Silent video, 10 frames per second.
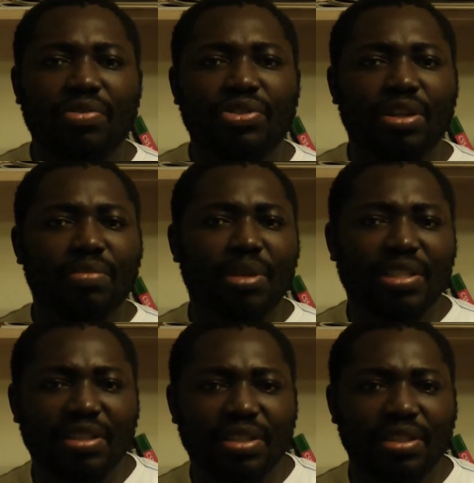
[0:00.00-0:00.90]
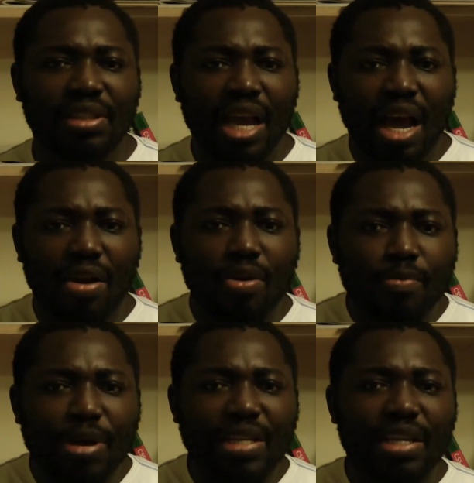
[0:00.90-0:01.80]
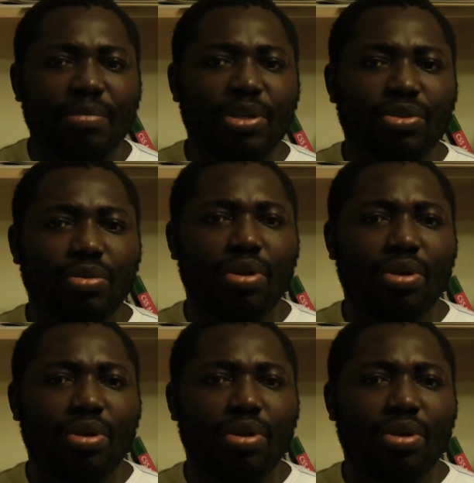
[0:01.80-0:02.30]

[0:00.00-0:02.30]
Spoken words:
short messages and combine them into